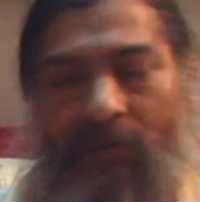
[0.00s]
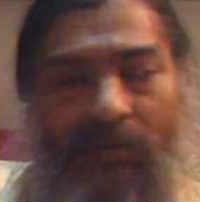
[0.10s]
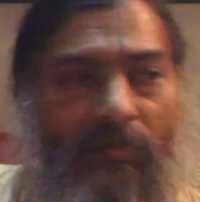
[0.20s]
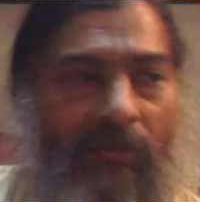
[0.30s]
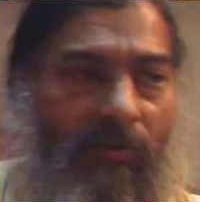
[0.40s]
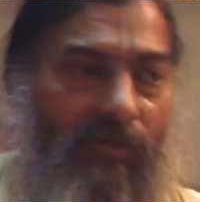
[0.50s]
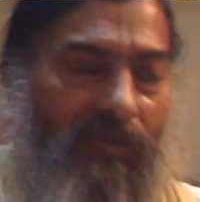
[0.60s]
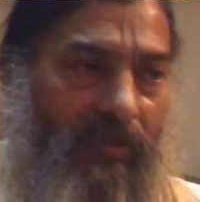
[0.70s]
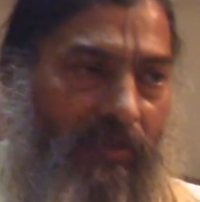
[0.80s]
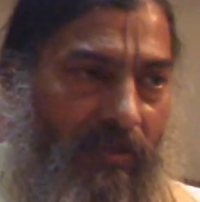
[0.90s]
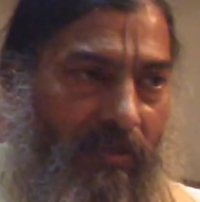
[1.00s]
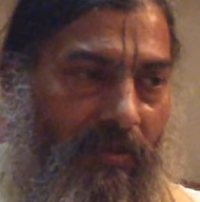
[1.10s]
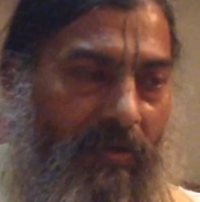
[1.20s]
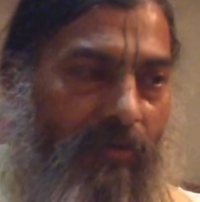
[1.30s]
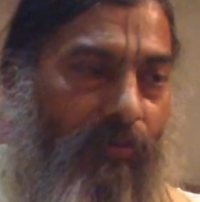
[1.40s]
there is Bhagavad Gita, there
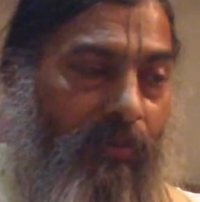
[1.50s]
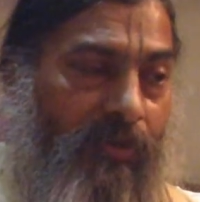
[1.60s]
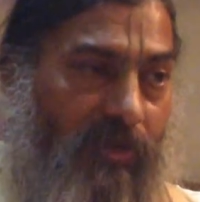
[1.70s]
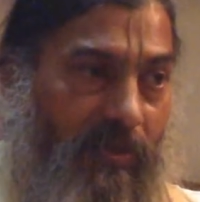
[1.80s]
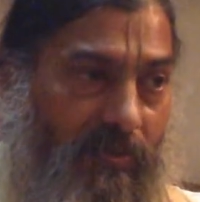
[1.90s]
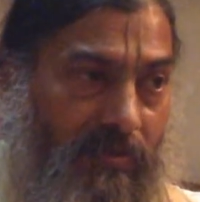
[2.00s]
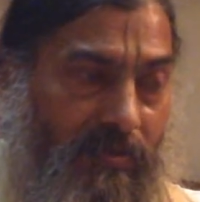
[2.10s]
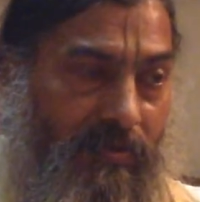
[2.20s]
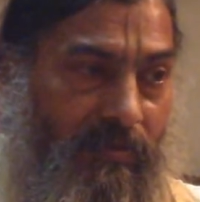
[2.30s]
are Upanishads,